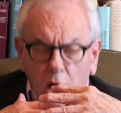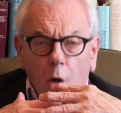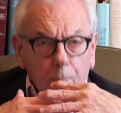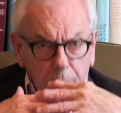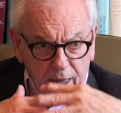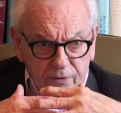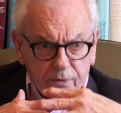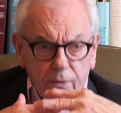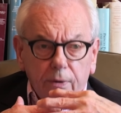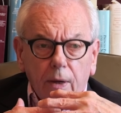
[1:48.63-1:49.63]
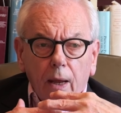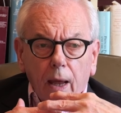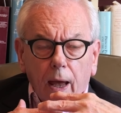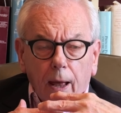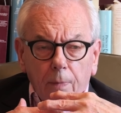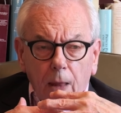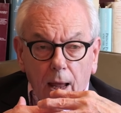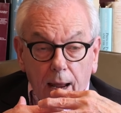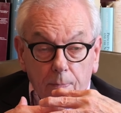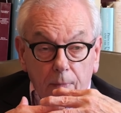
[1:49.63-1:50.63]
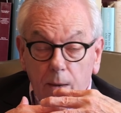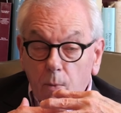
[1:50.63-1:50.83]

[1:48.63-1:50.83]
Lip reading: complacent, in many